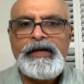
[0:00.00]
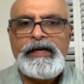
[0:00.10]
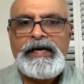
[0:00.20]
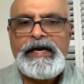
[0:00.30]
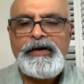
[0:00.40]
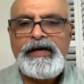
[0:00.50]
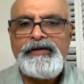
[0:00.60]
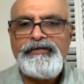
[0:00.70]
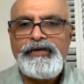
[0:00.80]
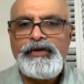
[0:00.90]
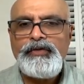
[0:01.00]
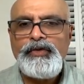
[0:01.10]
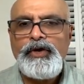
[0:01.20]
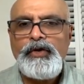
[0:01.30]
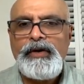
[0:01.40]
Now, if you
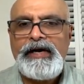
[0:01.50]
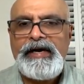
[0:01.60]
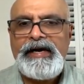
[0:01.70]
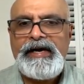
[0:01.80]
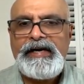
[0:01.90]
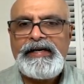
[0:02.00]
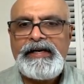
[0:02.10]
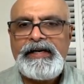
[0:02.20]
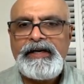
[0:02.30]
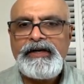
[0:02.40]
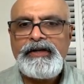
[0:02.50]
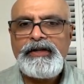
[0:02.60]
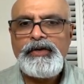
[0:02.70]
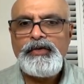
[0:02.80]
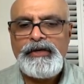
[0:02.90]
go ahead and
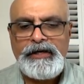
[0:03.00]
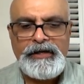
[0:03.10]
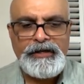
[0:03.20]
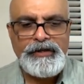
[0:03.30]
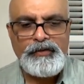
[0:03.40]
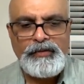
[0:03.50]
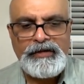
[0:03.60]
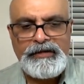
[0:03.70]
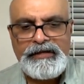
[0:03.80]
include another one,